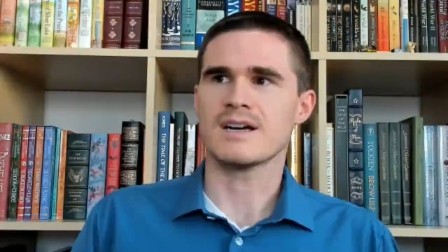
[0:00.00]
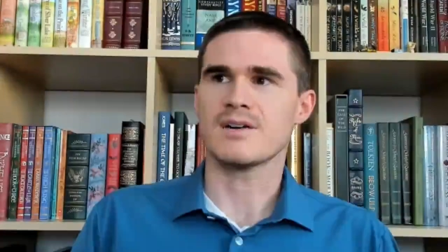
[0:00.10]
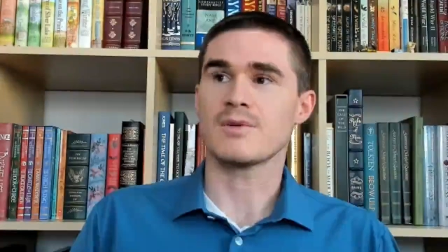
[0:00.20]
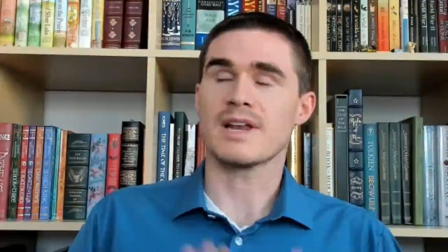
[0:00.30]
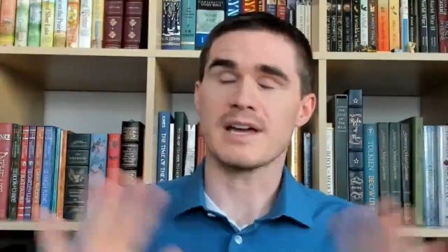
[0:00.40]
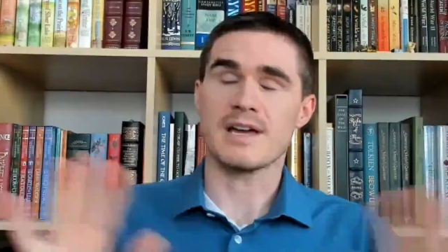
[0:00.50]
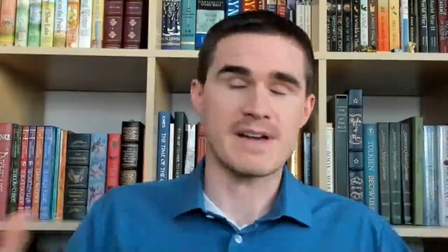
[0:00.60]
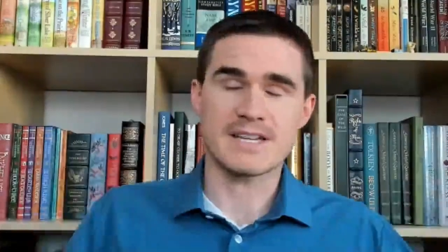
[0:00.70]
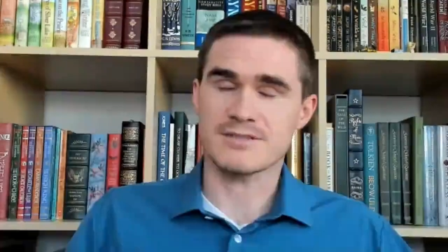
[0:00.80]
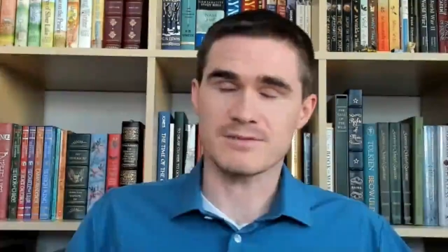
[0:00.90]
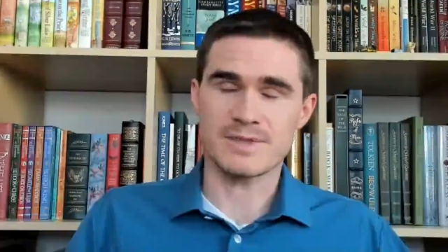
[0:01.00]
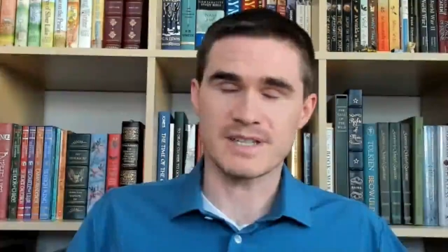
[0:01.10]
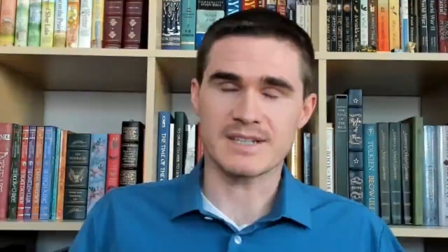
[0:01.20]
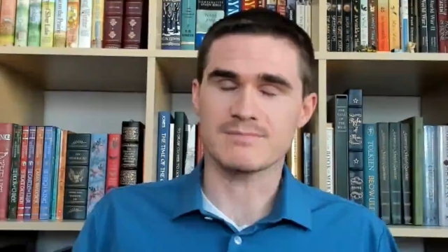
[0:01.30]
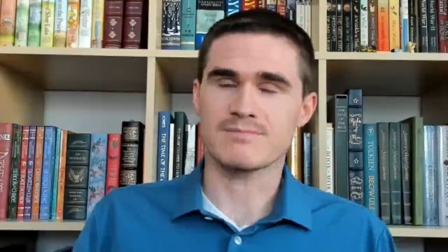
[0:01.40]
what I imagine would
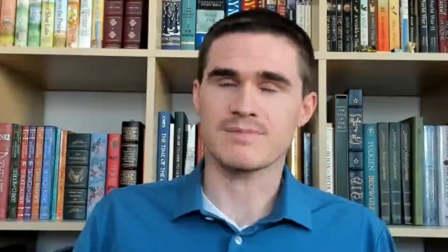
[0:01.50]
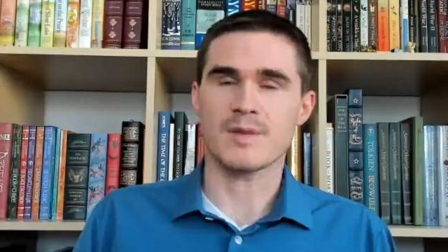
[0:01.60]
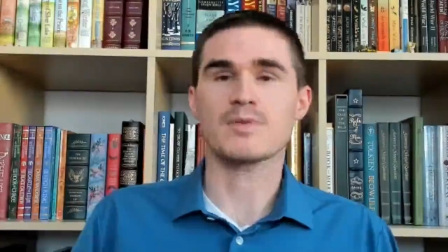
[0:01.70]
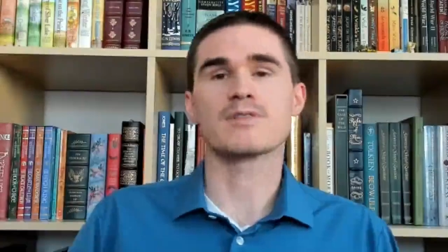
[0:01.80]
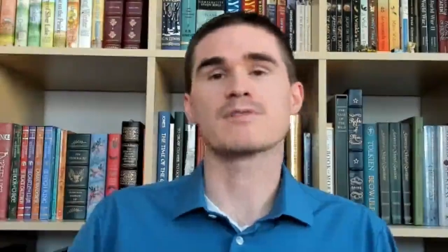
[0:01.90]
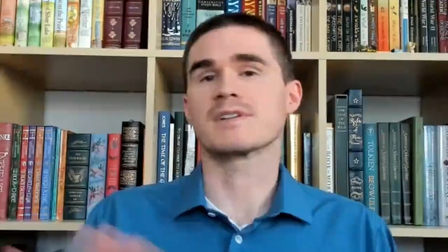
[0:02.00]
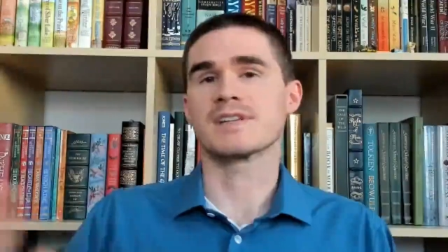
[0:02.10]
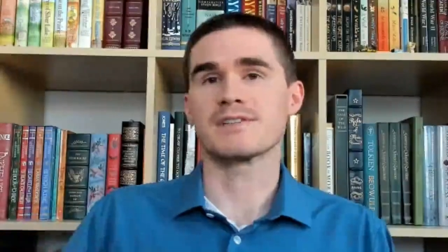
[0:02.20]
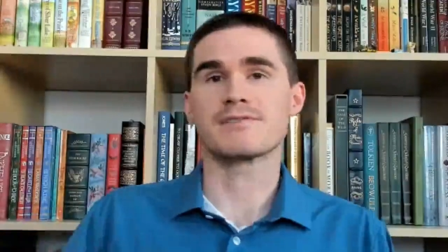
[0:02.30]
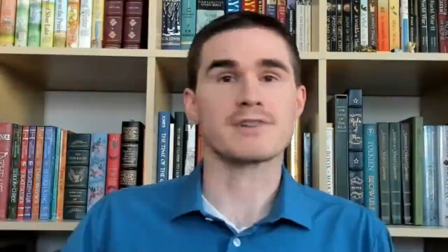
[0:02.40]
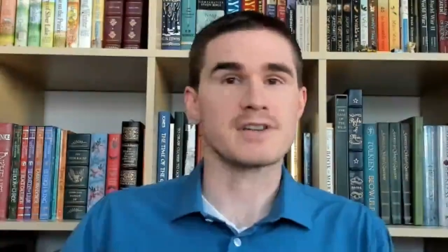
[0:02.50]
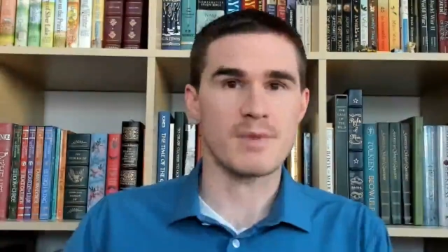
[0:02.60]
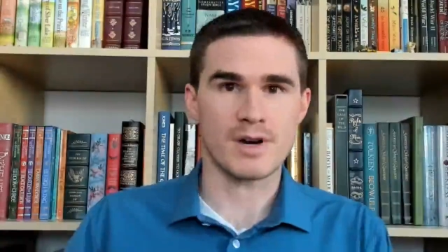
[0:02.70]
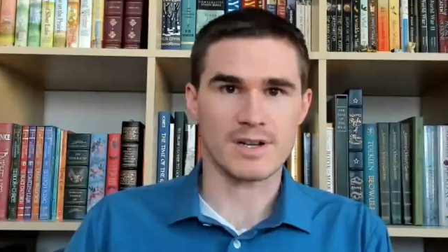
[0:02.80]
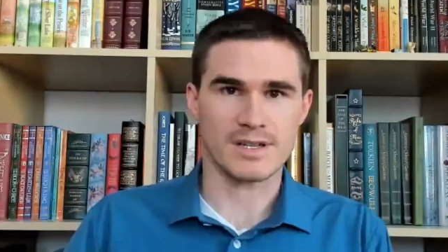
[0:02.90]
be a perfectly free
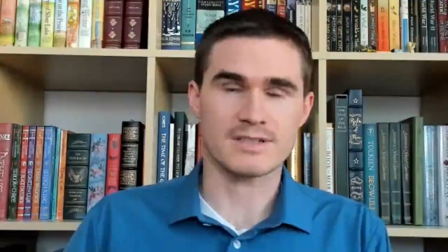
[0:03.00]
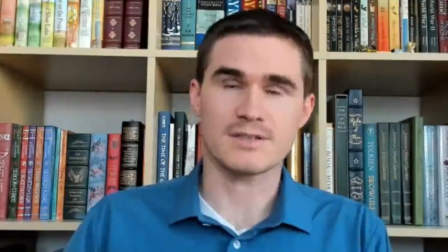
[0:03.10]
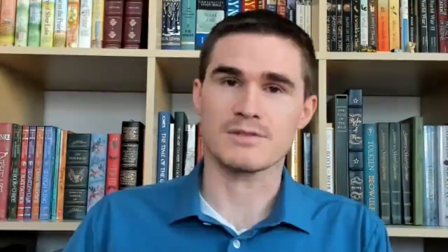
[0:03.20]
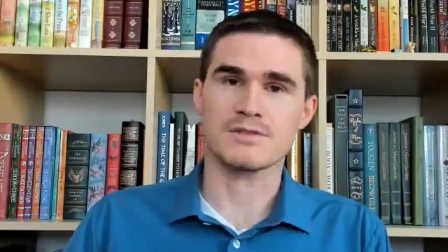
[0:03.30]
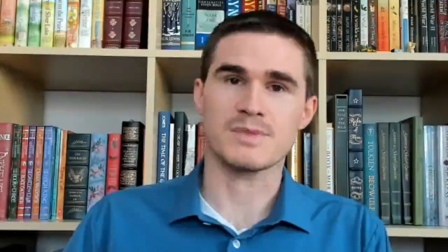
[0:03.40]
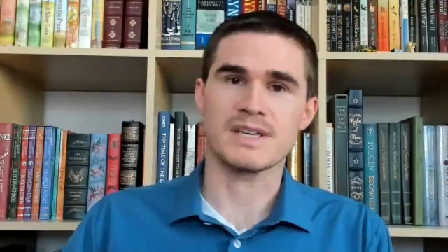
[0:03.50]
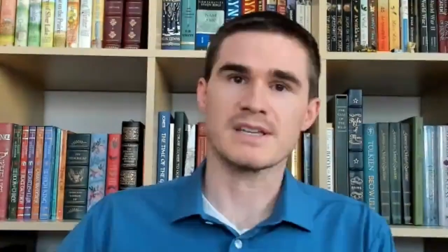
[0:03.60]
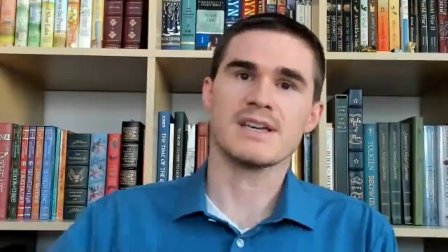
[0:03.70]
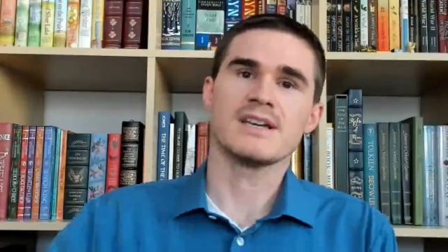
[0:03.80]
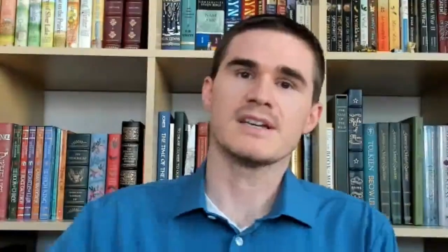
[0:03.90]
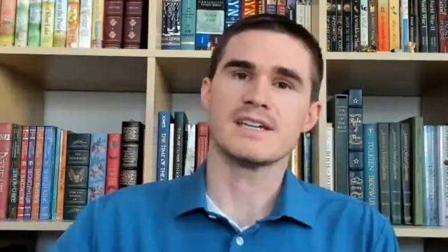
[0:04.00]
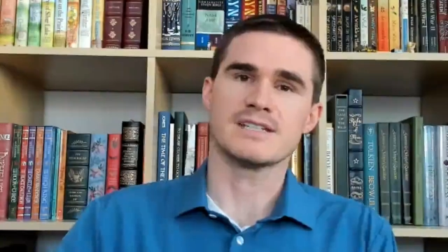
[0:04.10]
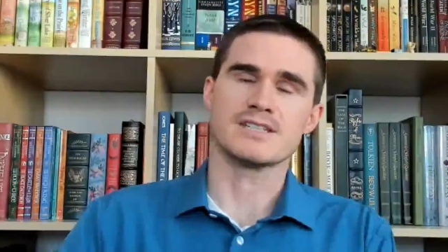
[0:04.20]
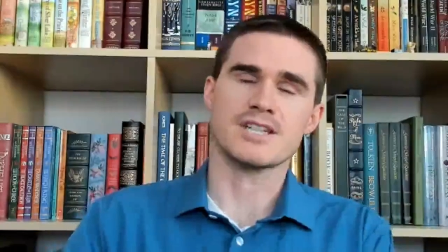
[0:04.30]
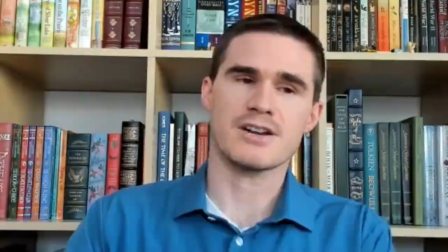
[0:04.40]
market, so to speak,
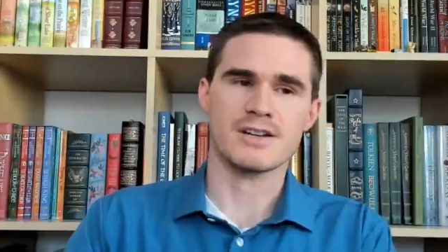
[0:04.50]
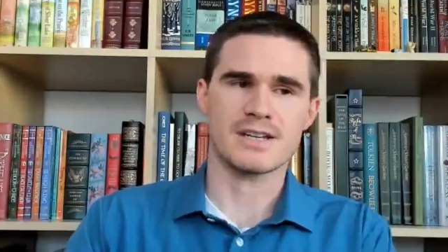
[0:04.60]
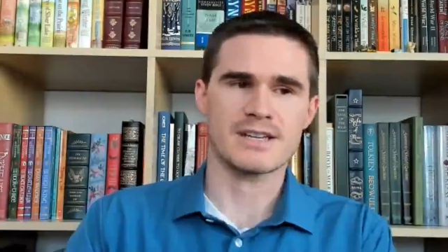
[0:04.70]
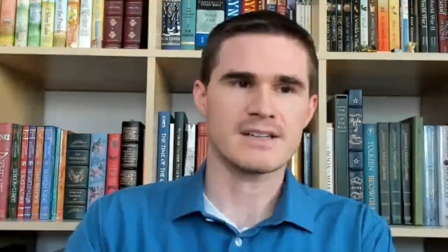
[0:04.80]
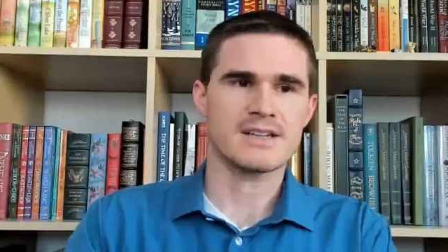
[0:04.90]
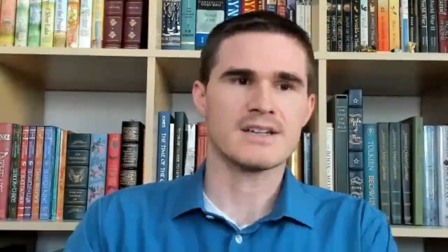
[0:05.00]
in charity.